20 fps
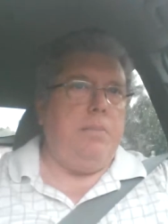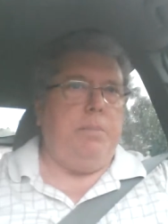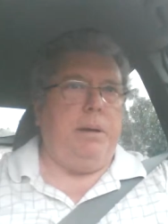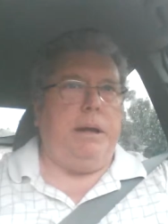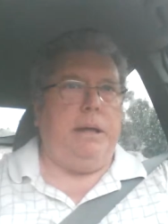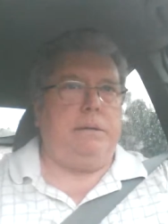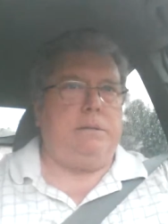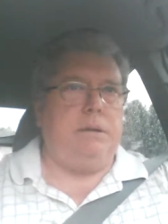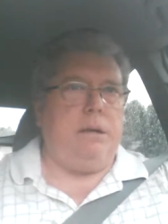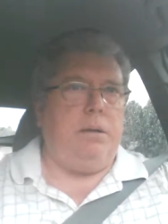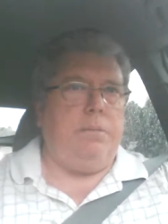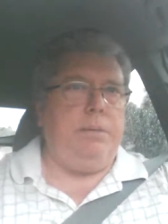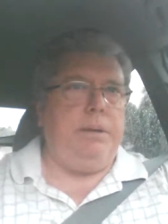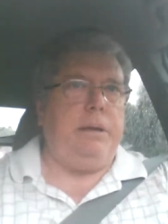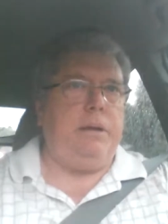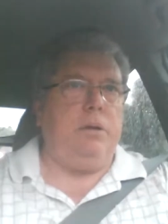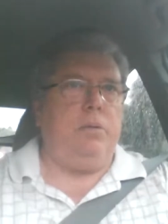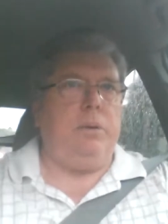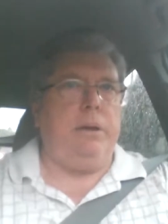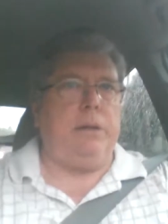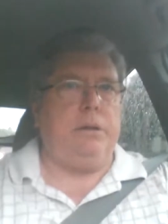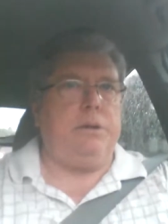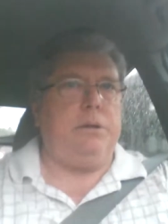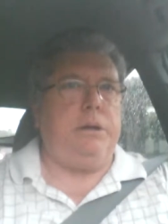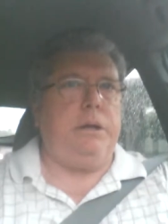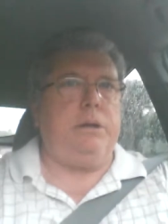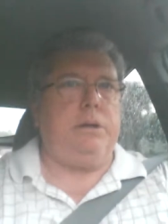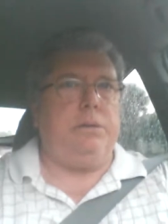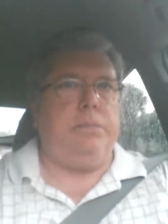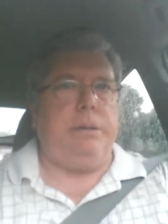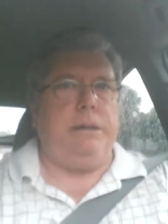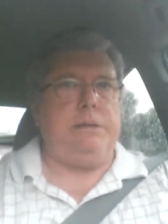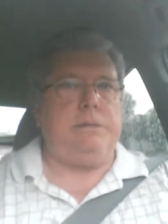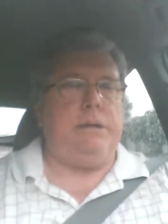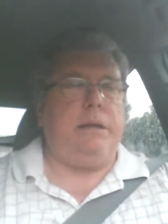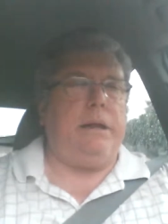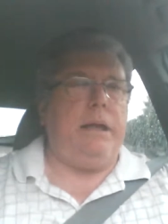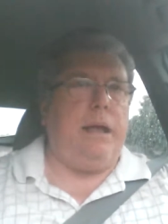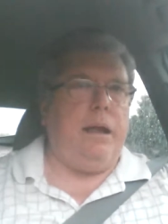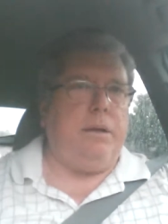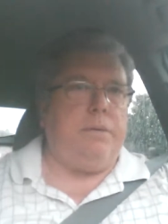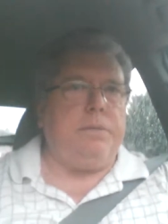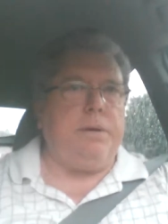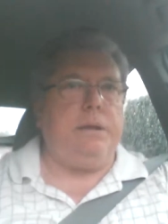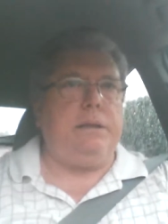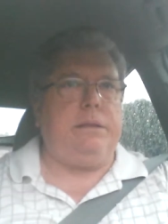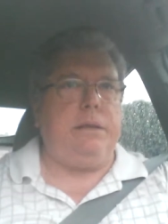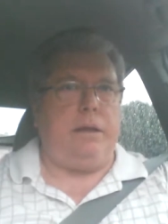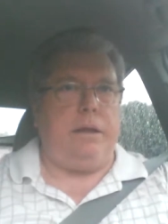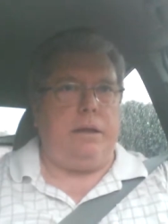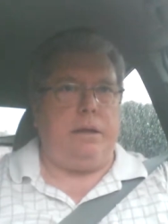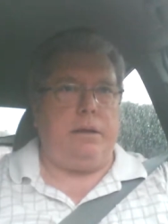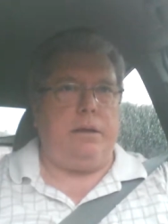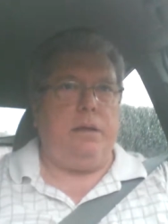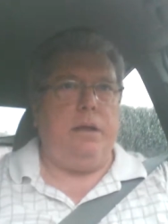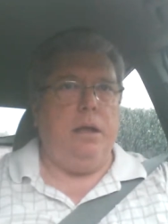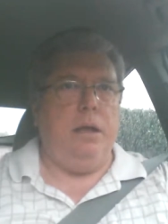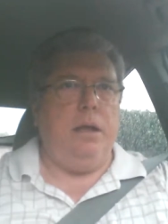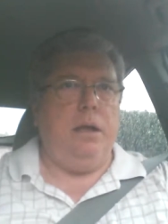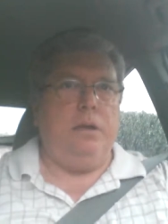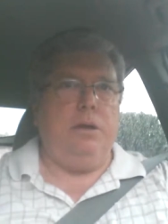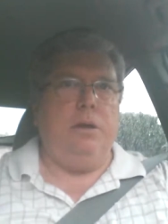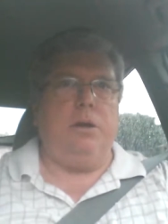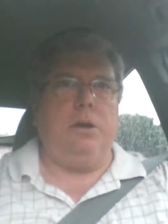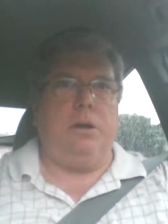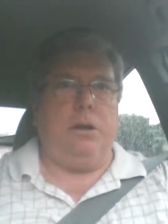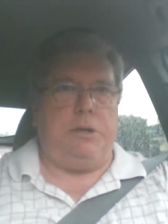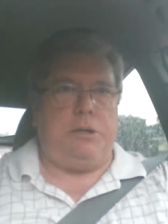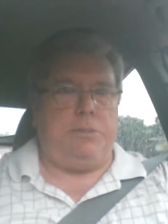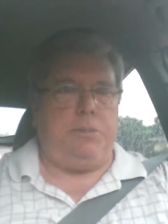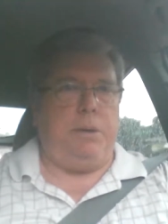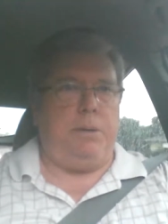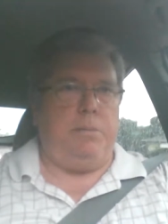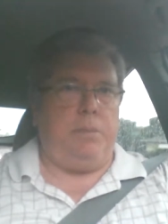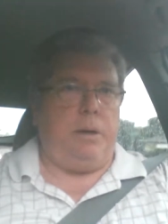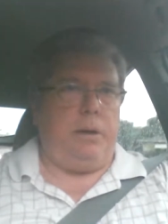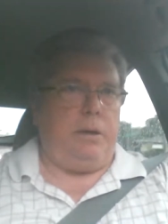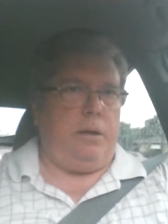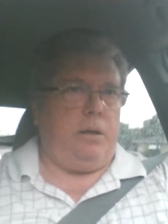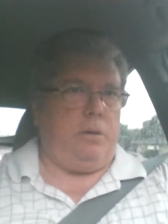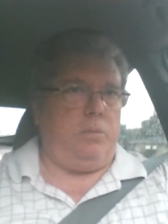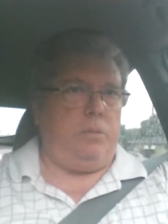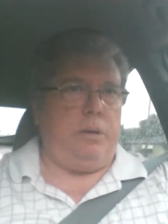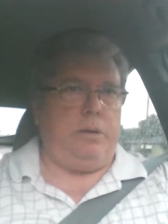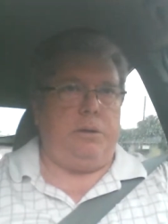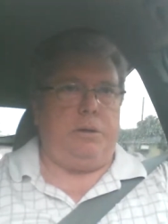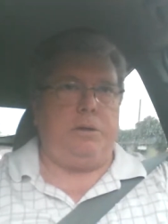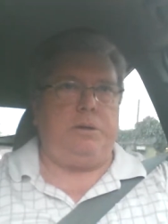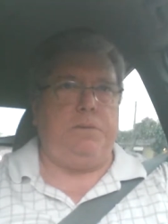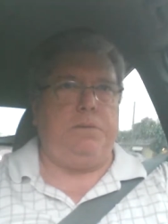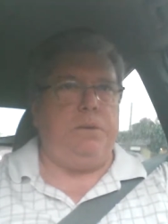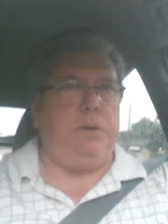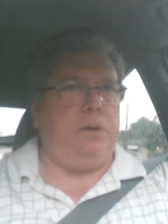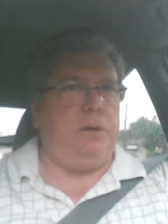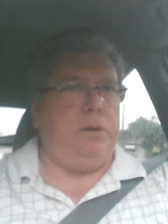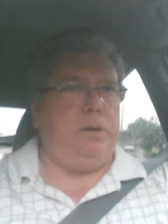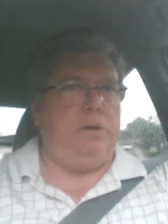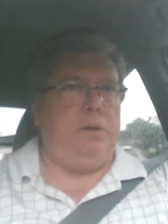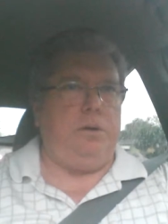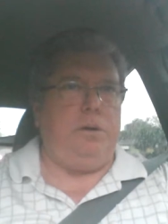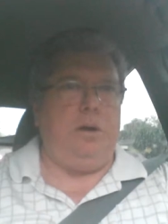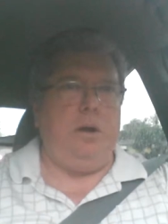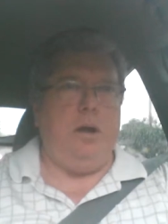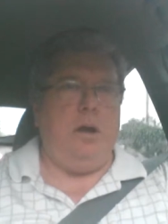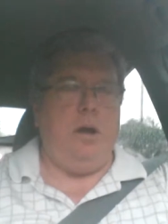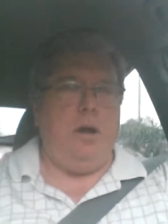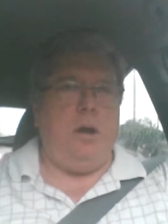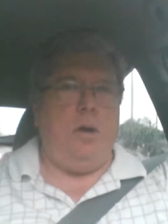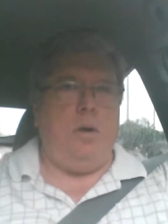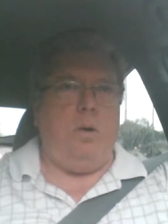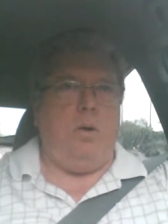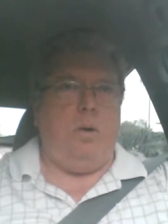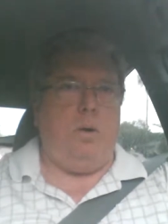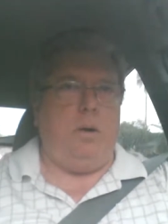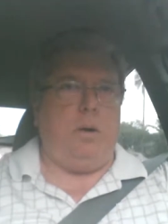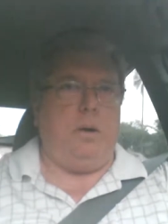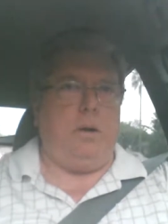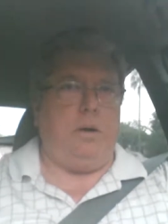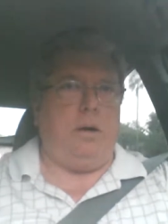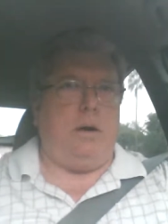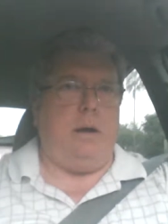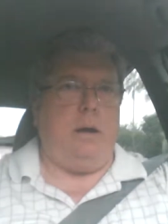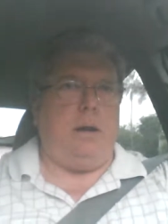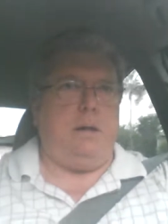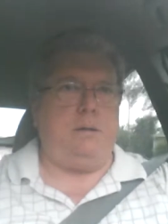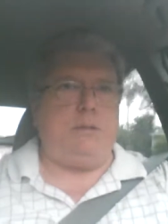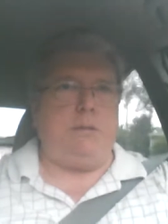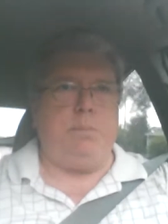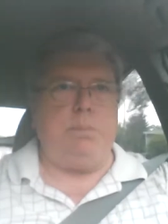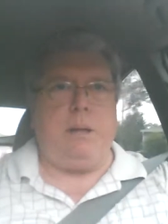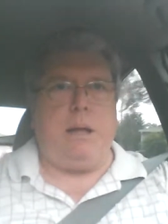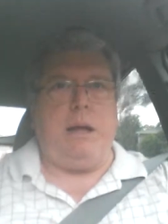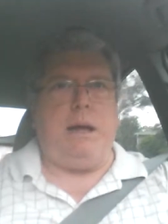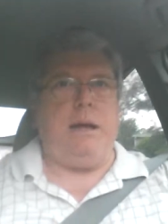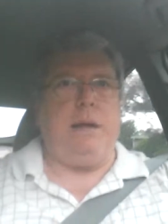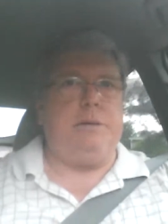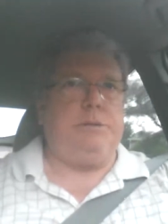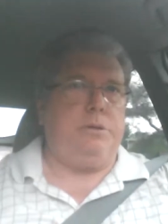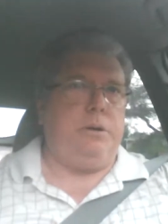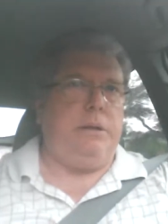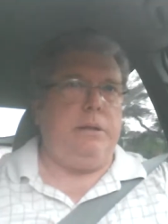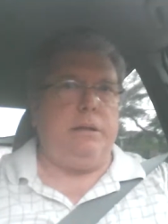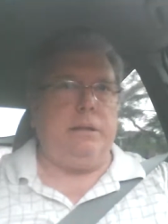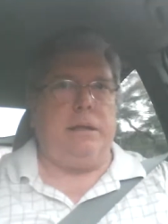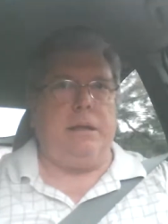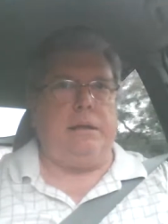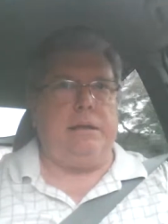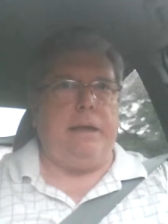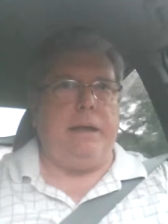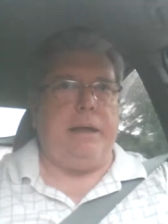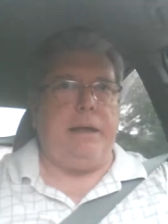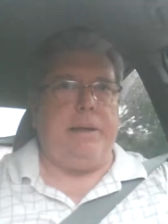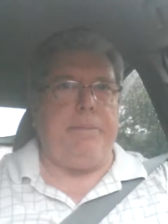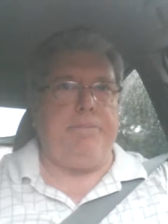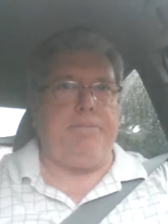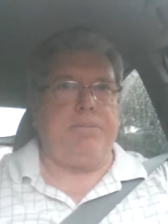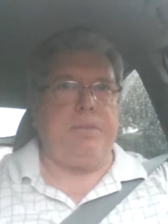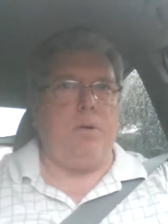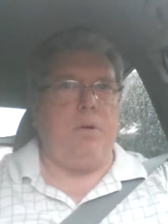But being a wheeler dealer means that everything you're going to spend money on, whether it's food or supplies or anything like that,